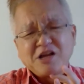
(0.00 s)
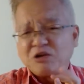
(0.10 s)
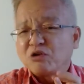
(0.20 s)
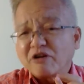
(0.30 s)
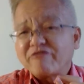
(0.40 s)

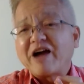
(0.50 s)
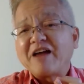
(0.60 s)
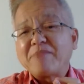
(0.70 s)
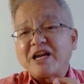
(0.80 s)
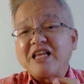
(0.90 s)
you will not
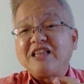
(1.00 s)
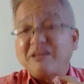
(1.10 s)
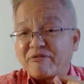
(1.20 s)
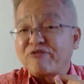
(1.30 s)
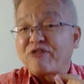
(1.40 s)
find many
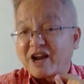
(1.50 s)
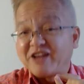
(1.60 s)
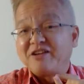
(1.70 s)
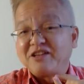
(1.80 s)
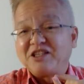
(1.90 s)
deep
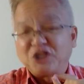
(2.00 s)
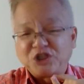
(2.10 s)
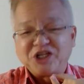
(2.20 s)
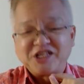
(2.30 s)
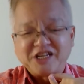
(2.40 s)
fried
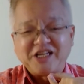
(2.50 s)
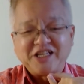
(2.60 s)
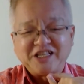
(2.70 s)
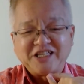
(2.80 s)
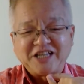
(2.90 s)
dishes
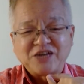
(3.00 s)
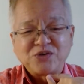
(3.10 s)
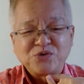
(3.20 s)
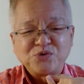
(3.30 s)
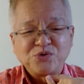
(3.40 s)
in
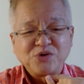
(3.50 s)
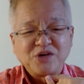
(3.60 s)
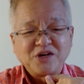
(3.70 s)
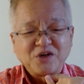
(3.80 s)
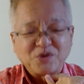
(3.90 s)
Jiangsu
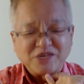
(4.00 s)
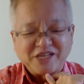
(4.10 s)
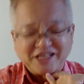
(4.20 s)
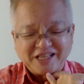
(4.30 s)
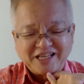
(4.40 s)

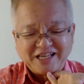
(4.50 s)
cuisine.